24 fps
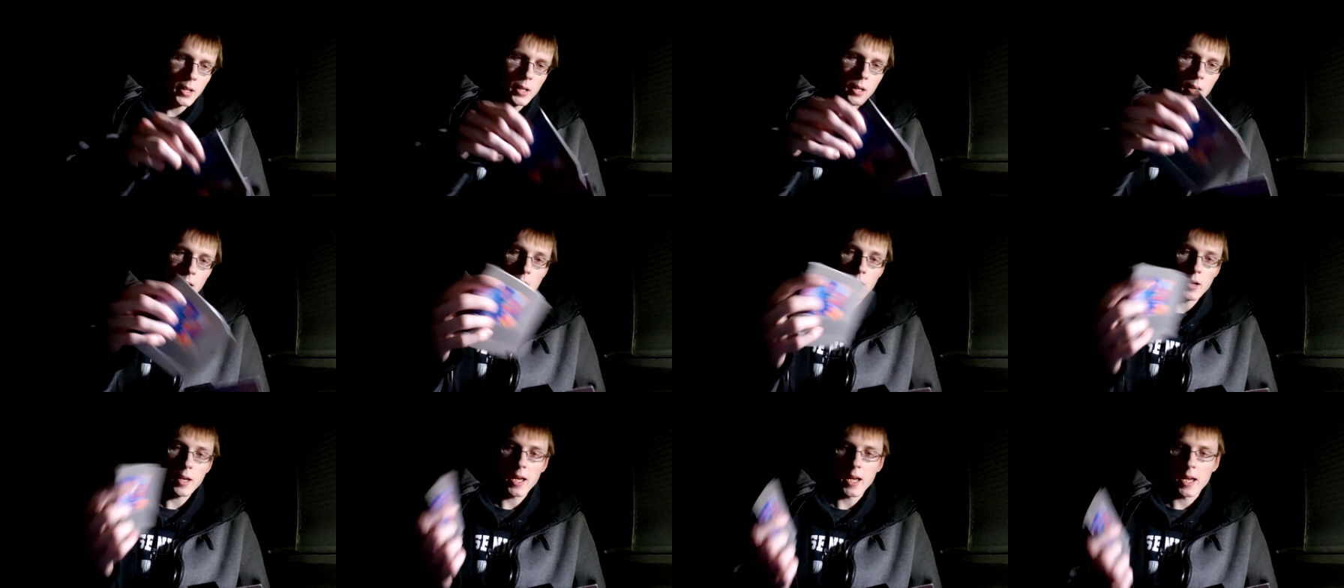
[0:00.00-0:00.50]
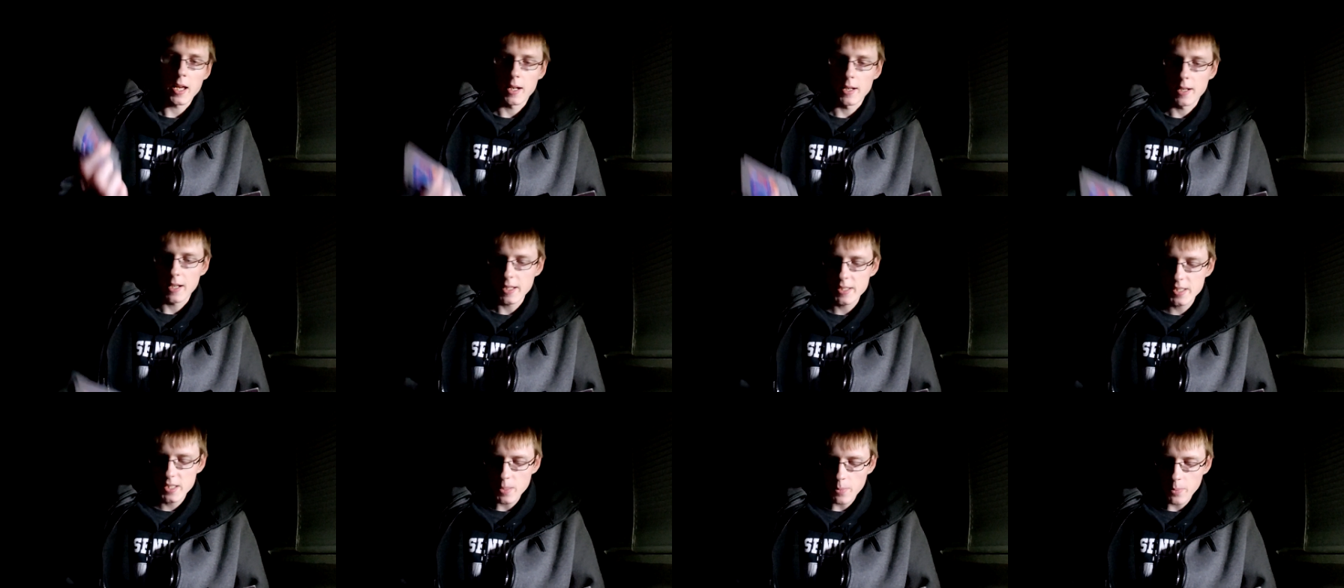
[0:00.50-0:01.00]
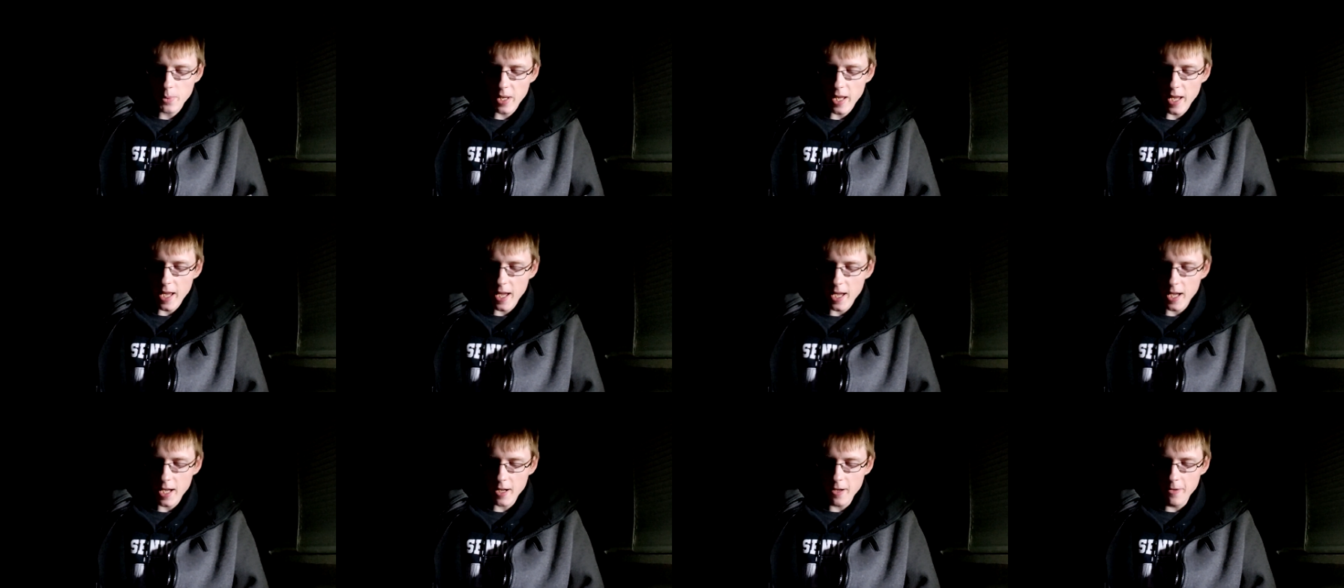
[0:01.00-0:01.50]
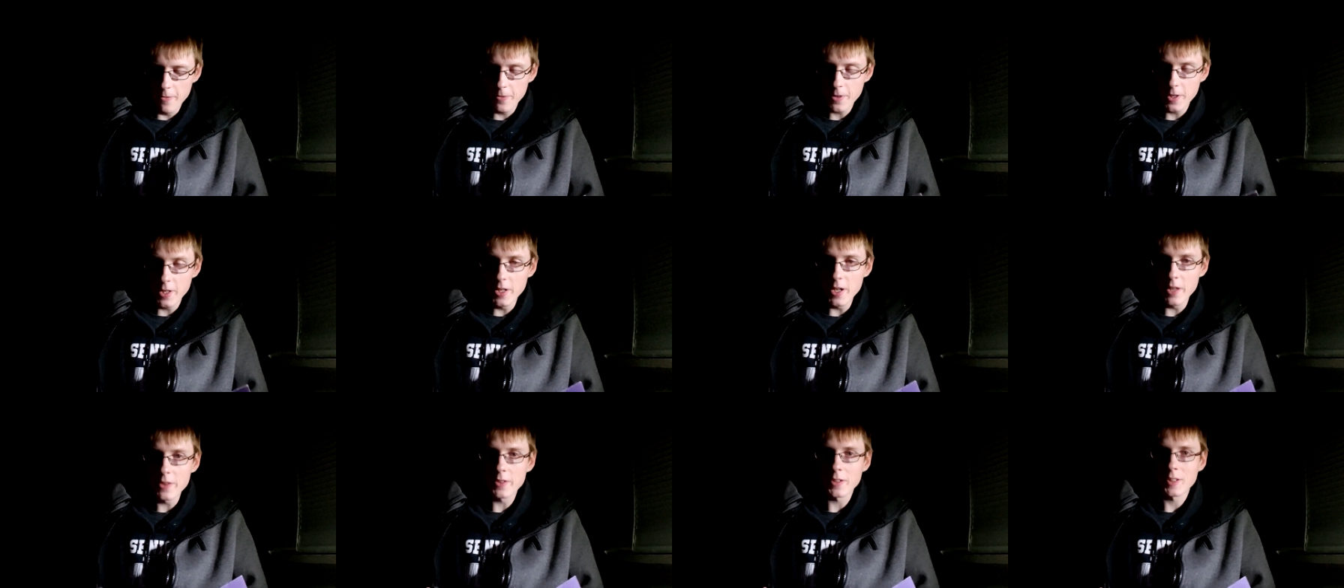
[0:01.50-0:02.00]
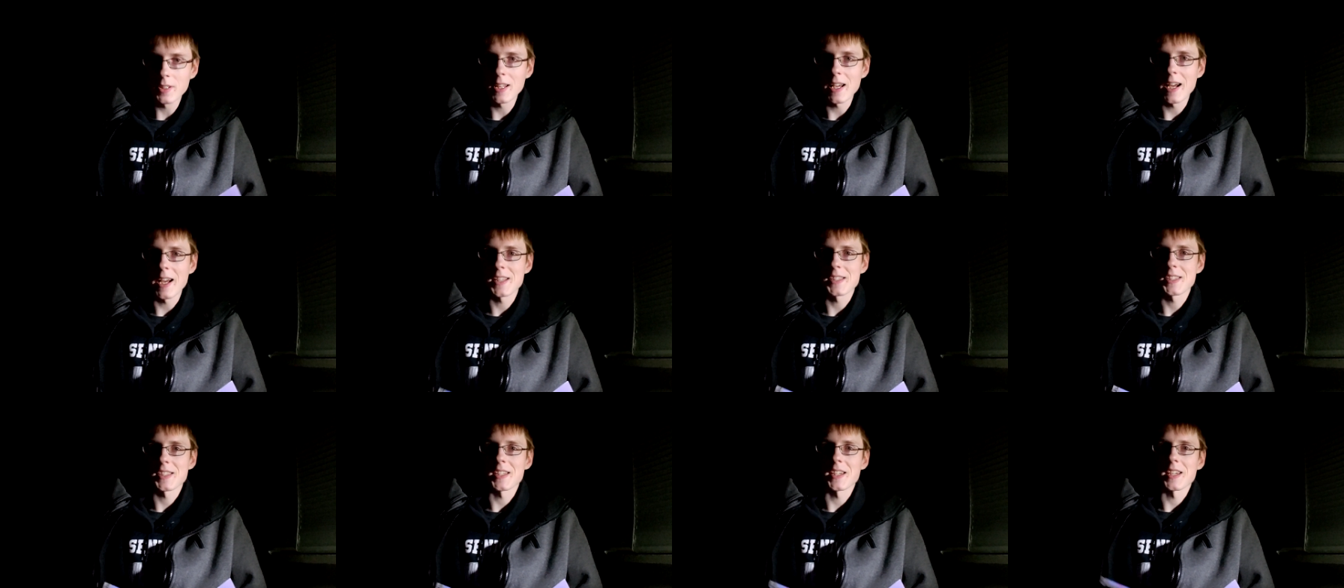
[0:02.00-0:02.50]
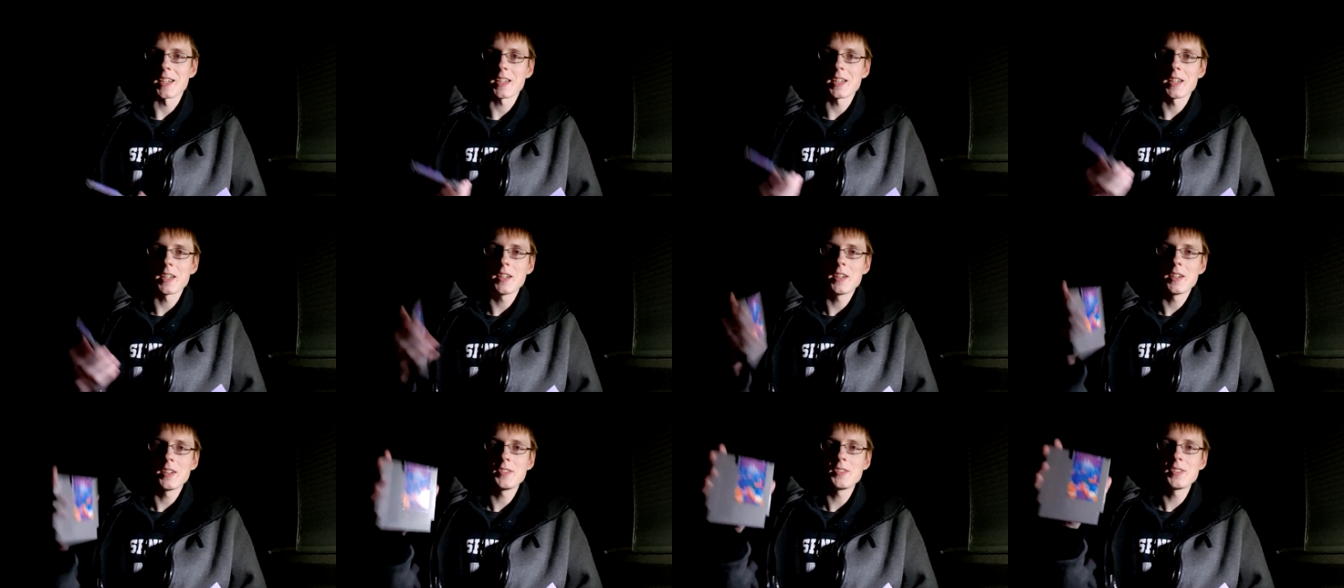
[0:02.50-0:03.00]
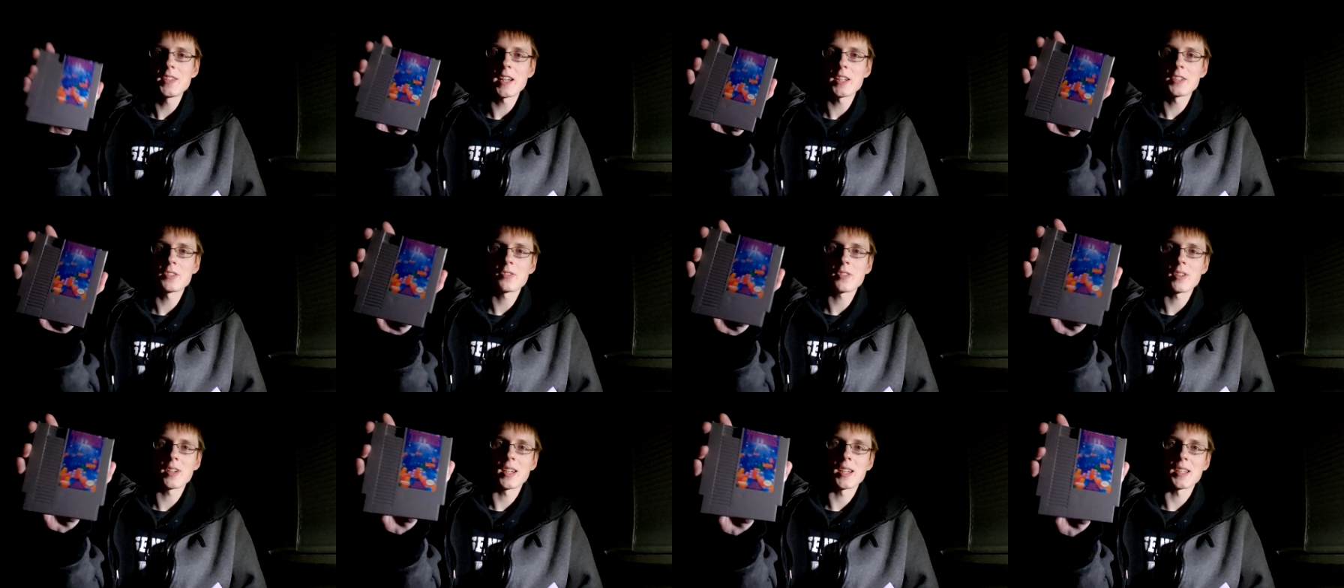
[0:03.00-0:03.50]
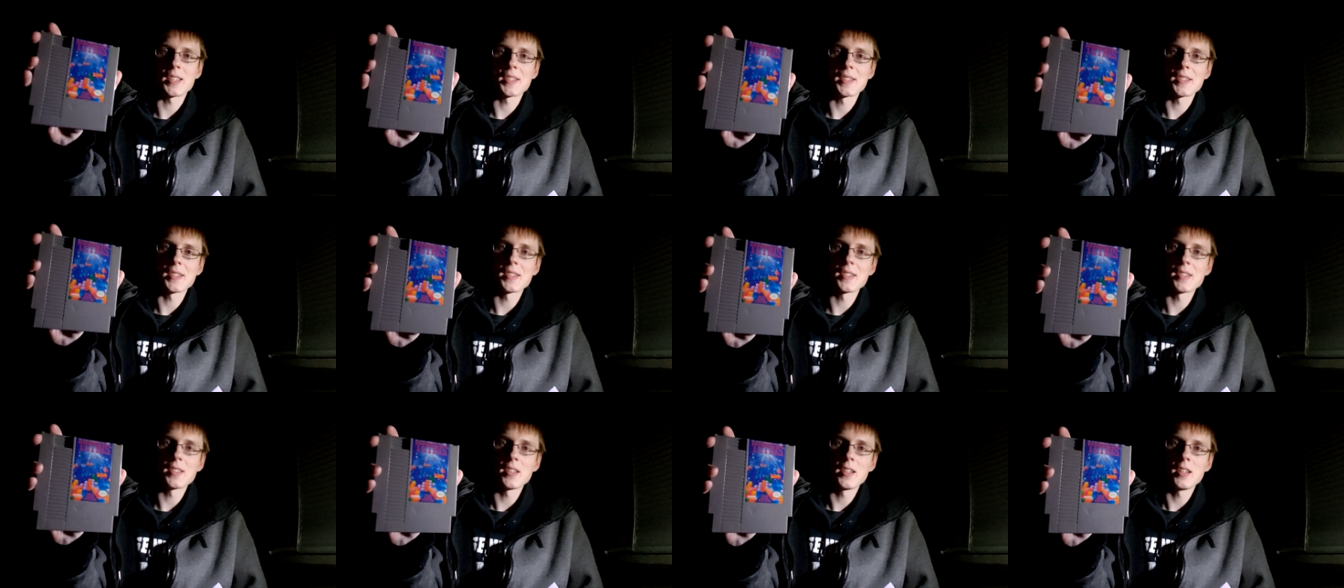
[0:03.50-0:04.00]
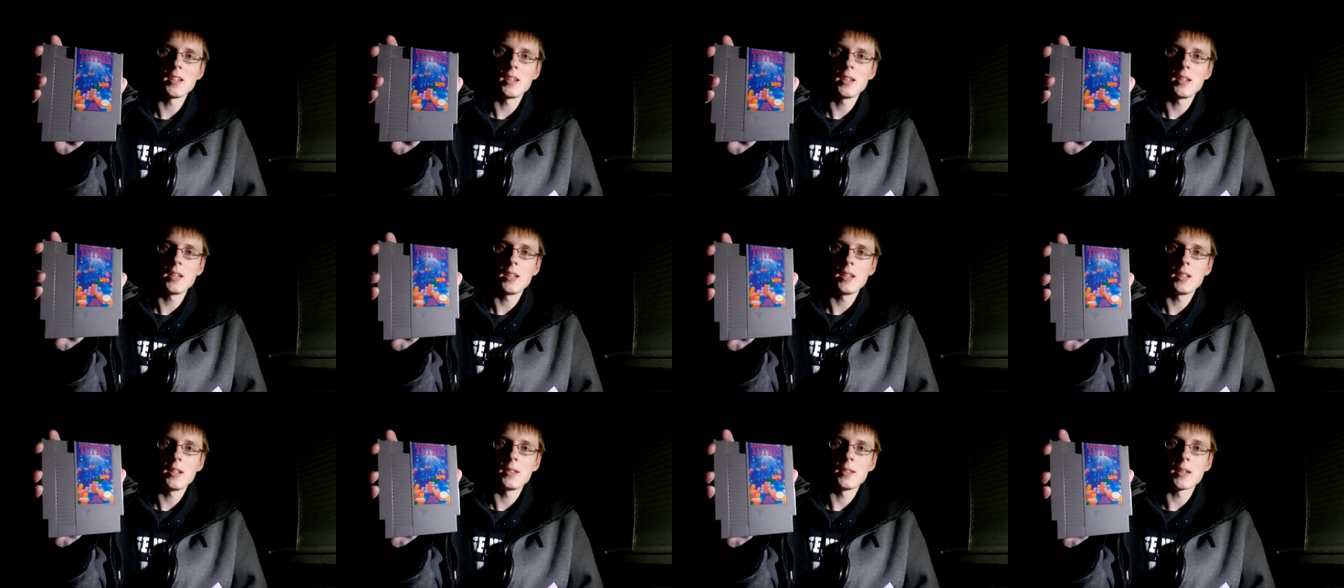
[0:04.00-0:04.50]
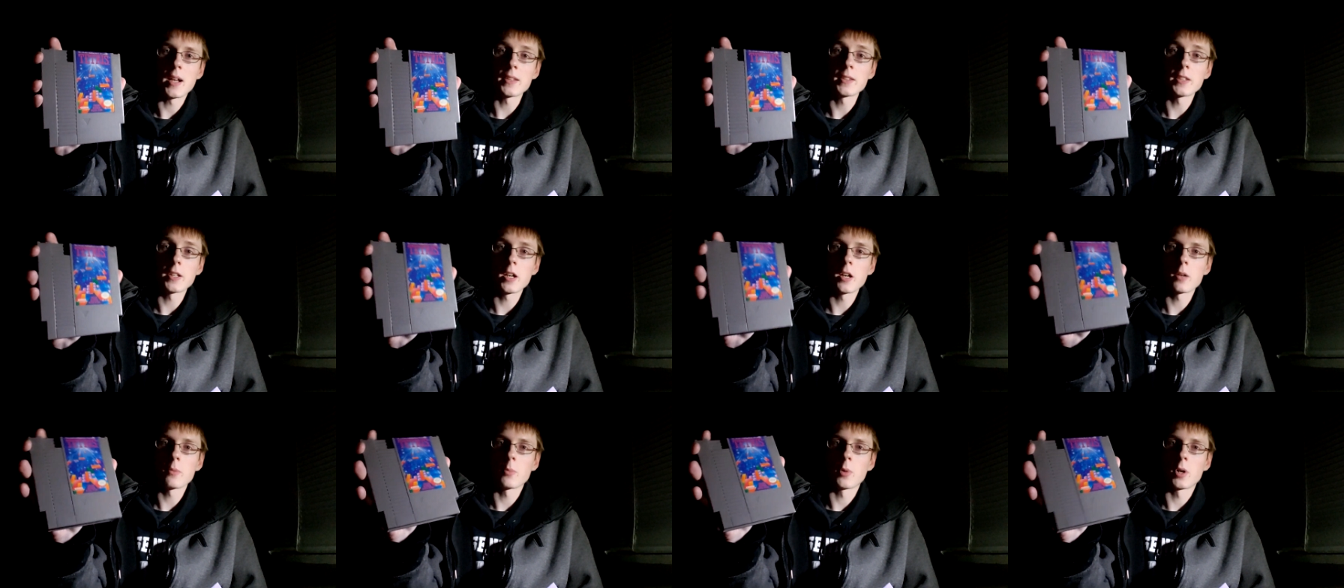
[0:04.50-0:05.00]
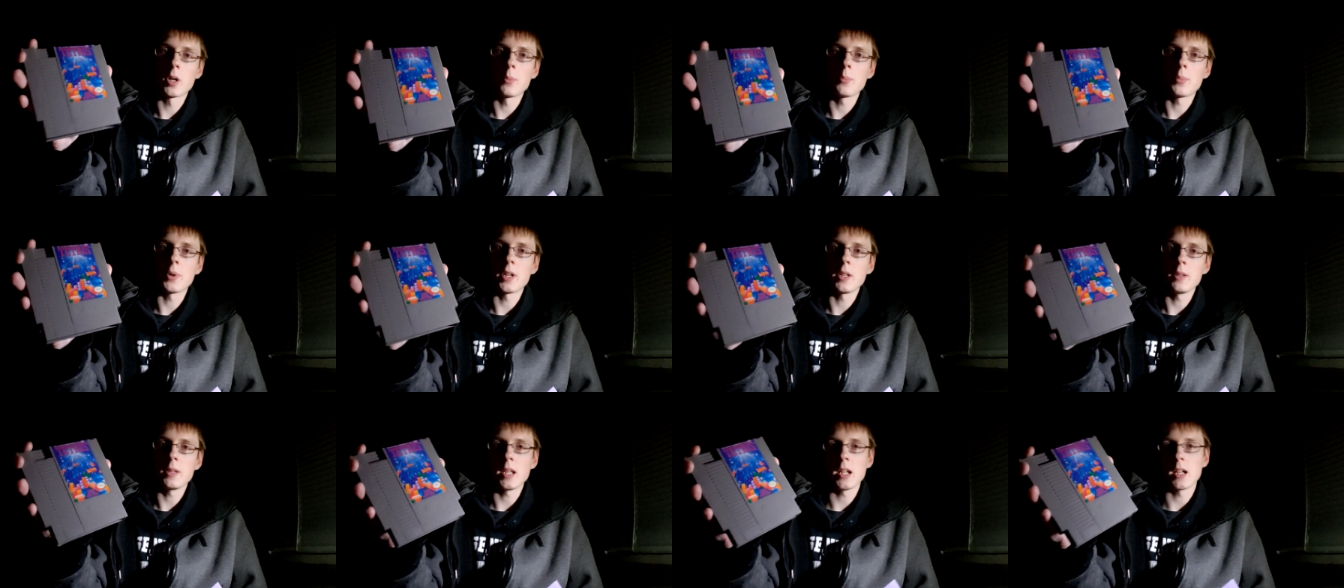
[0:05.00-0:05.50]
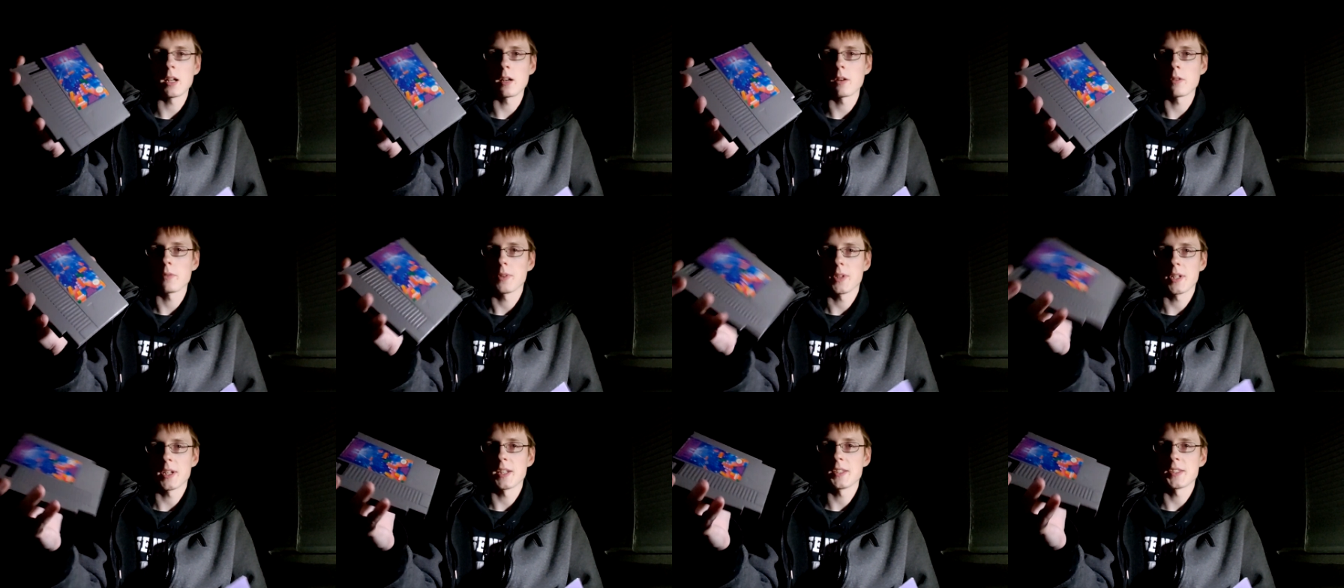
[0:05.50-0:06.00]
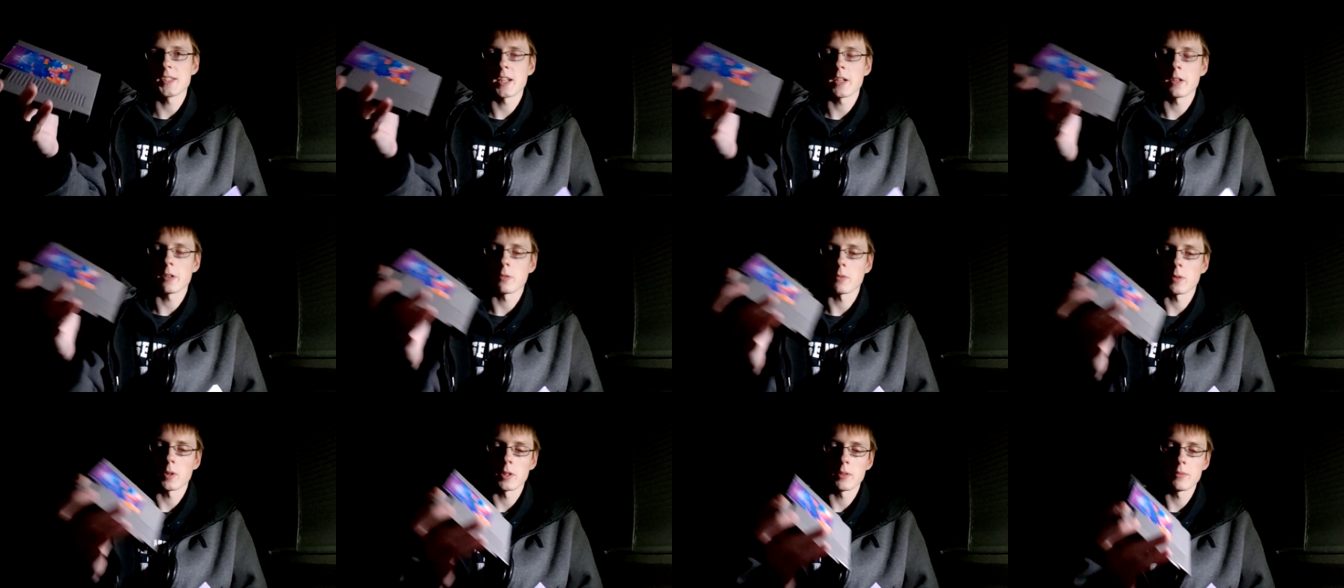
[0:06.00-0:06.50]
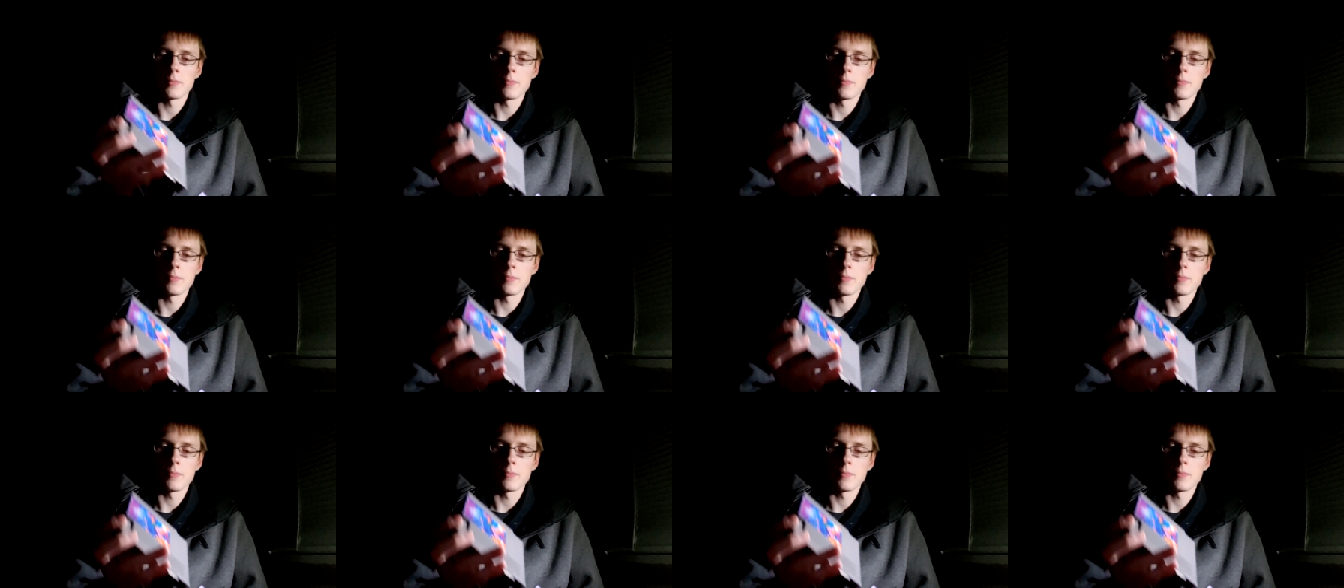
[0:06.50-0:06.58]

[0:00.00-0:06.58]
Okay, next up we have another classic. Tetris. Not the good one, but, you know, the Nintendo one.